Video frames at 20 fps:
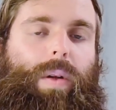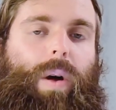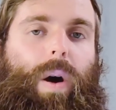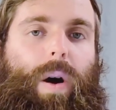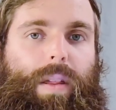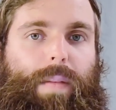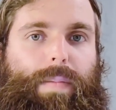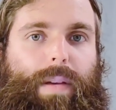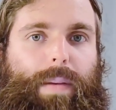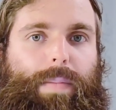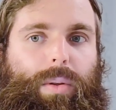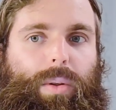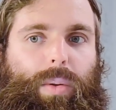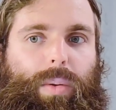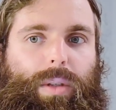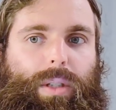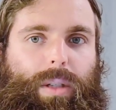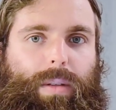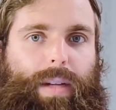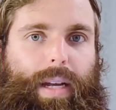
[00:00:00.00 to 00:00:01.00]
All the people
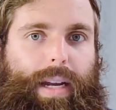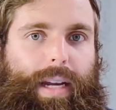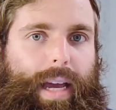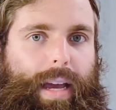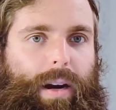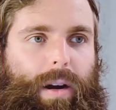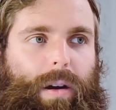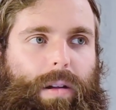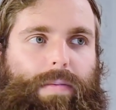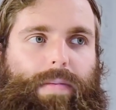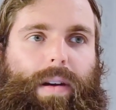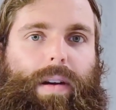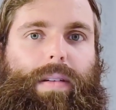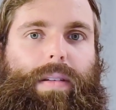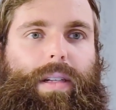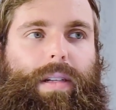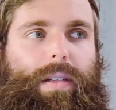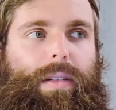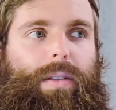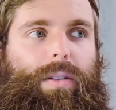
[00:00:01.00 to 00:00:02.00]
who are so dedicated, all the
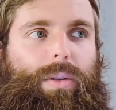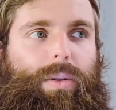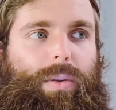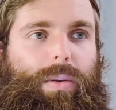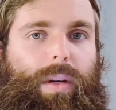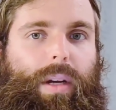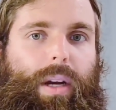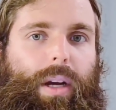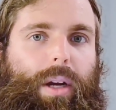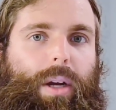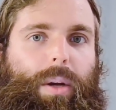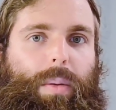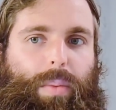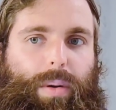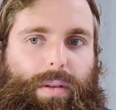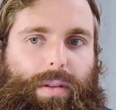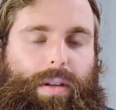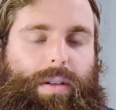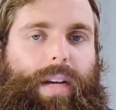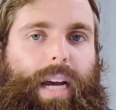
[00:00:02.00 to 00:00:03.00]
volunteers who
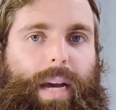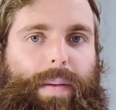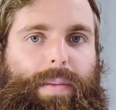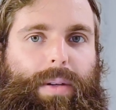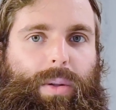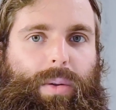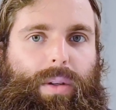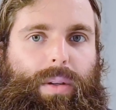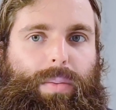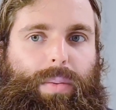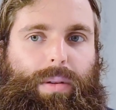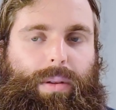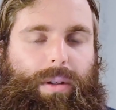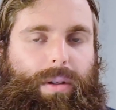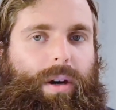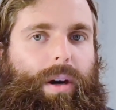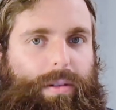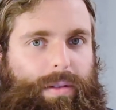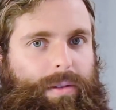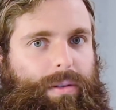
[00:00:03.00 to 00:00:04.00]
put their time into it, put
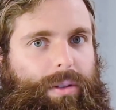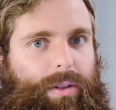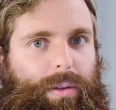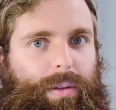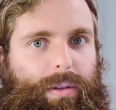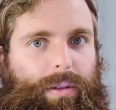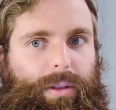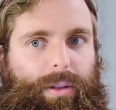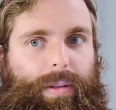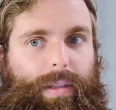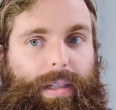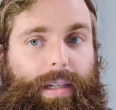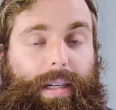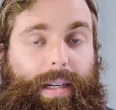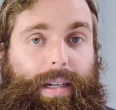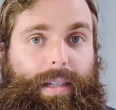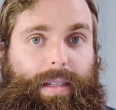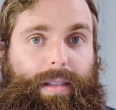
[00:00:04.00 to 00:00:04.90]
their heart and soul into it,